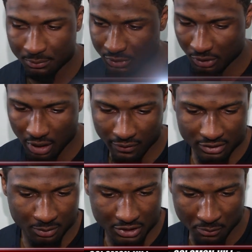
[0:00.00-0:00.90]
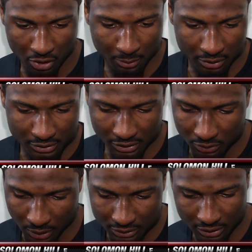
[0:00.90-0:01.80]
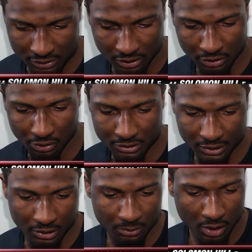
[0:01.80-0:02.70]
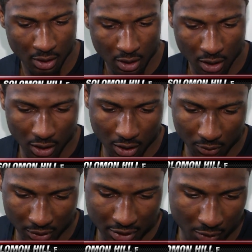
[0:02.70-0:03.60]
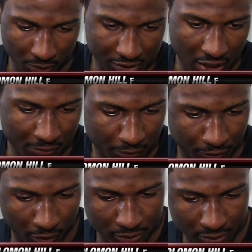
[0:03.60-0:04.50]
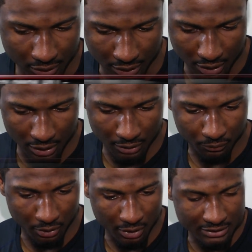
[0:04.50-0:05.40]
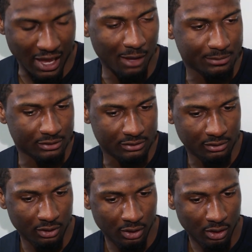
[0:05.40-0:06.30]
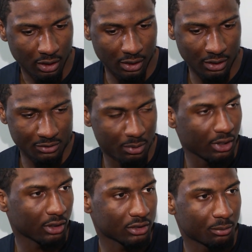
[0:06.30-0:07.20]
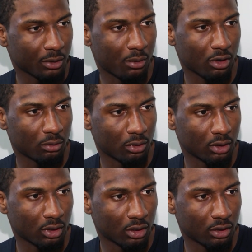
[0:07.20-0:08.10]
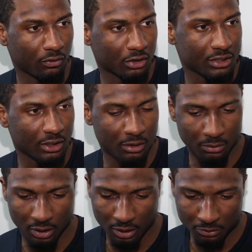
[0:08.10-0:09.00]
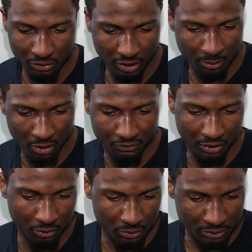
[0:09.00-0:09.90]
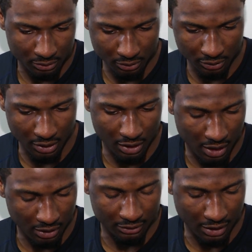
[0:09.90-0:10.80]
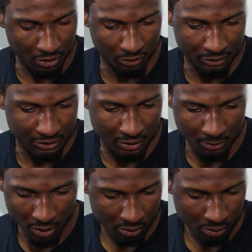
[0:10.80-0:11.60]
So Kev has to be smart about the situation. He has to look at our team. Right now we're tied for first, and if his absence is big. It's a big part of our team. You think about if they lose a guy like that on their team,